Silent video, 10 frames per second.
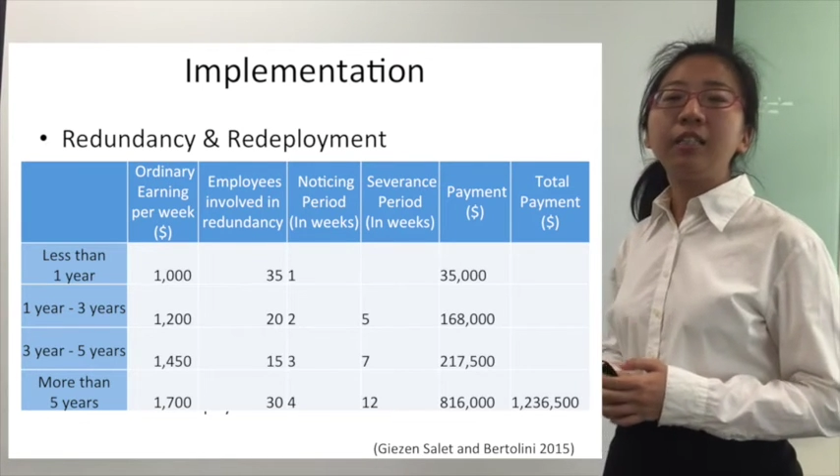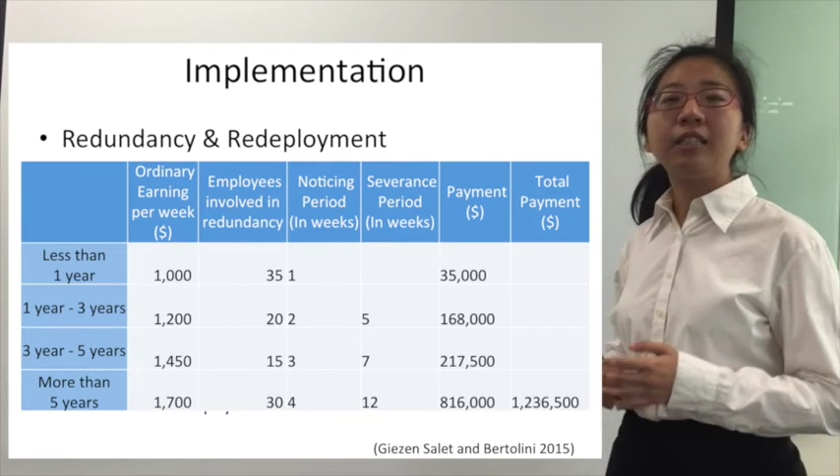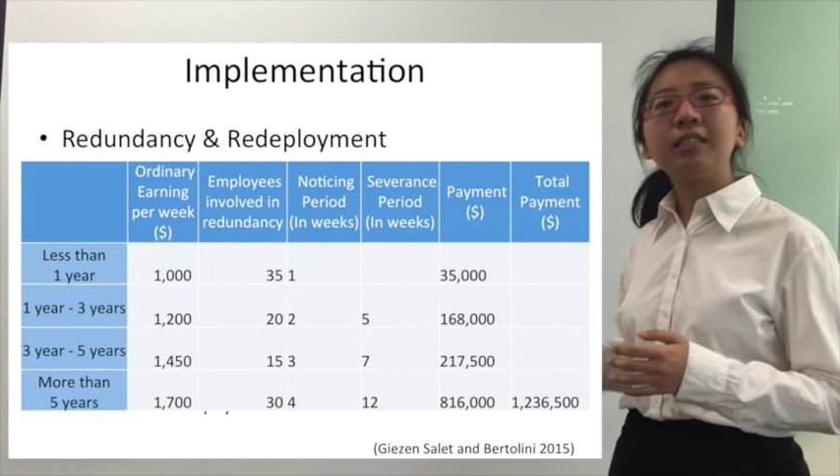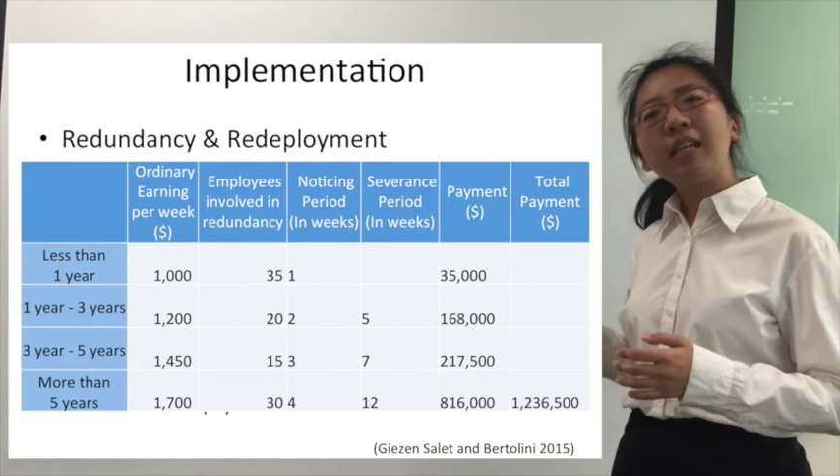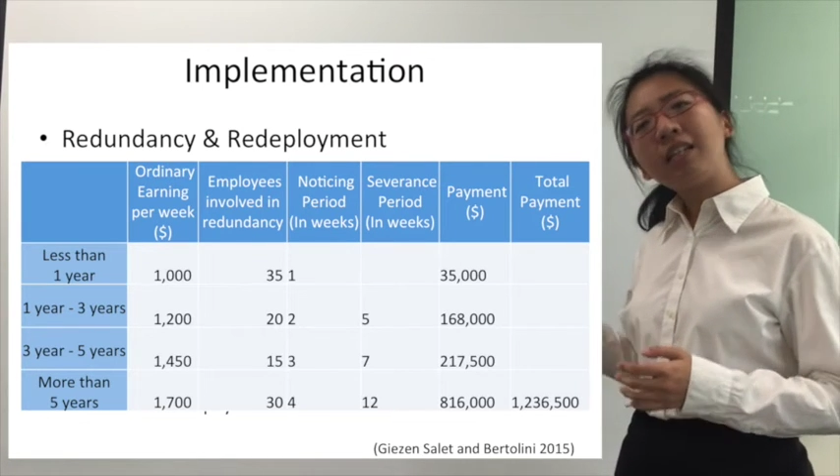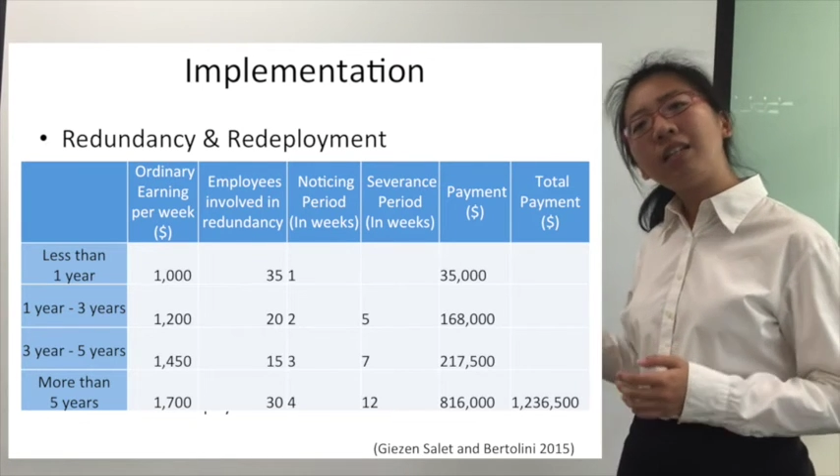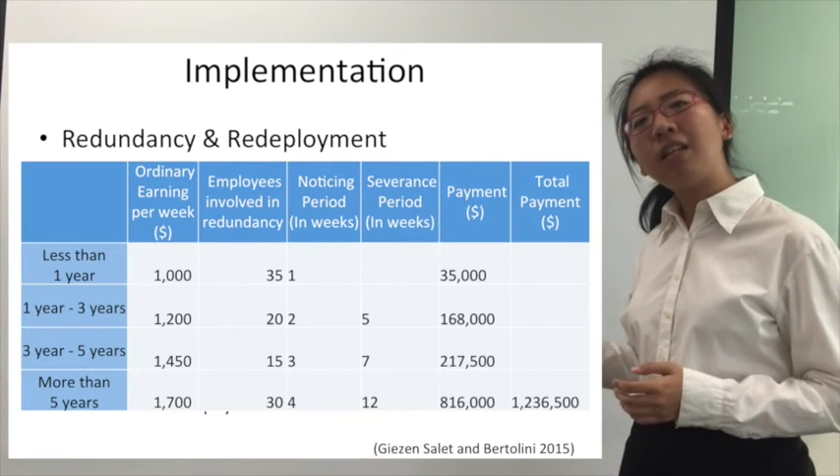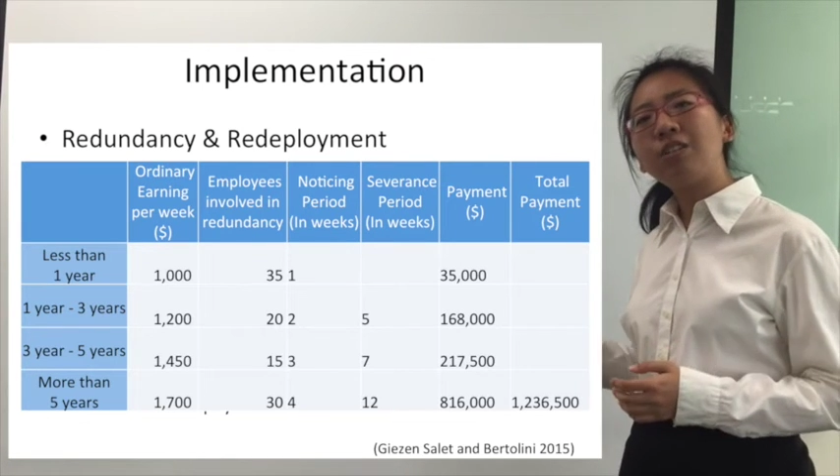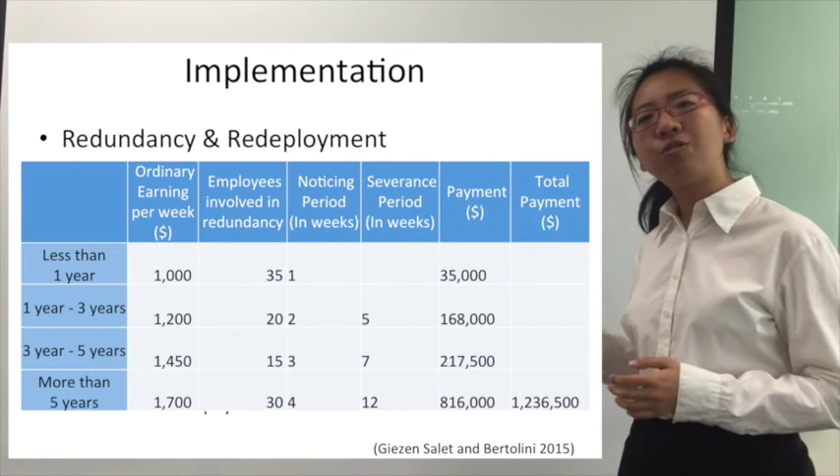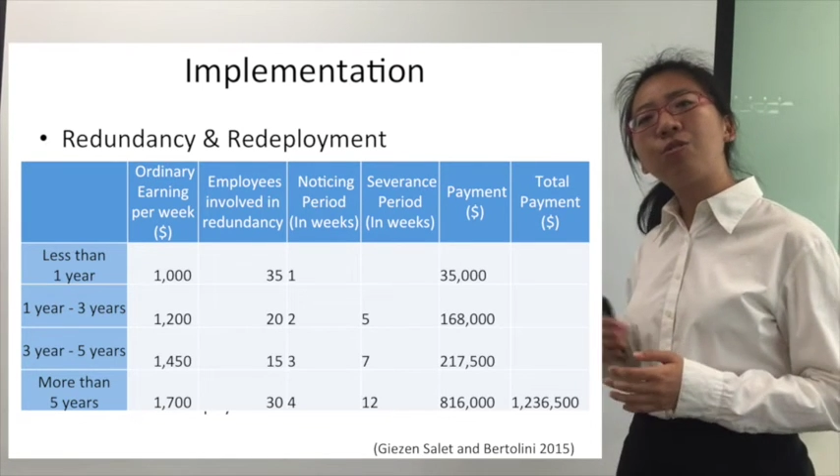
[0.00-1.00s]
The second
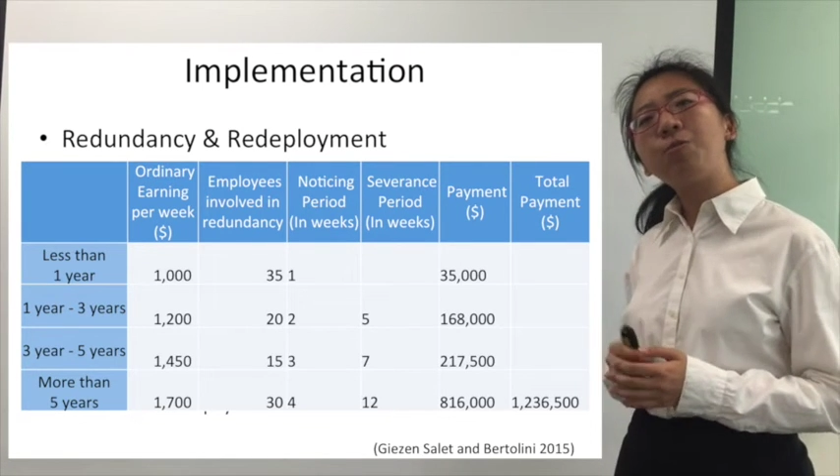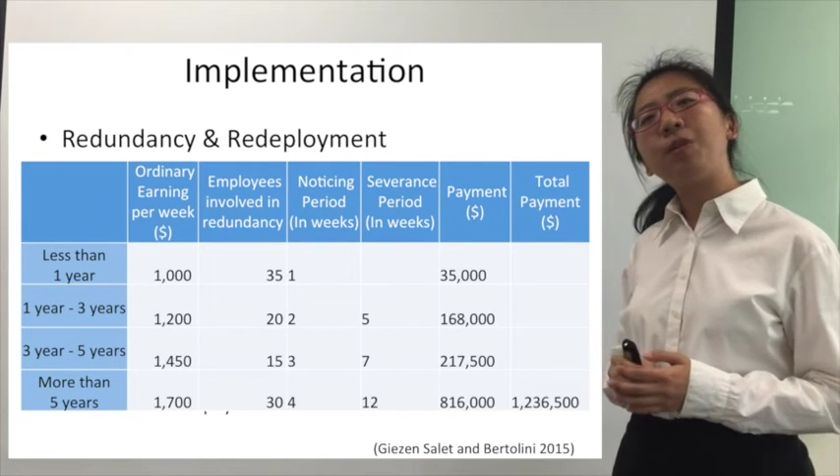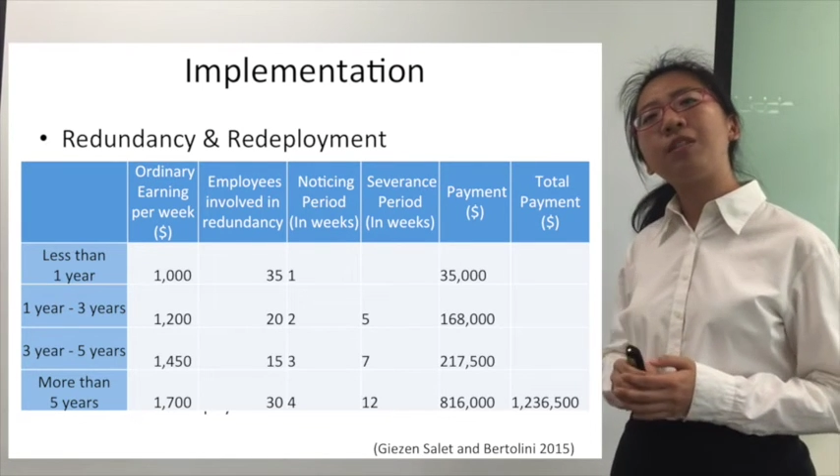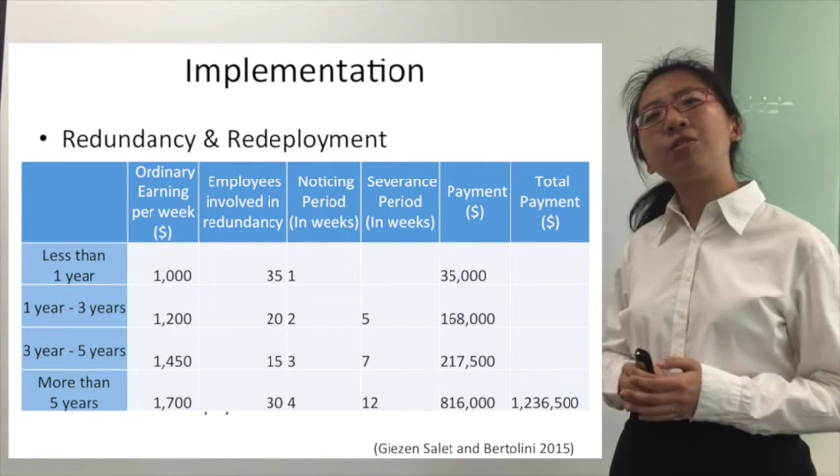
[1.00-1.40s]
large move is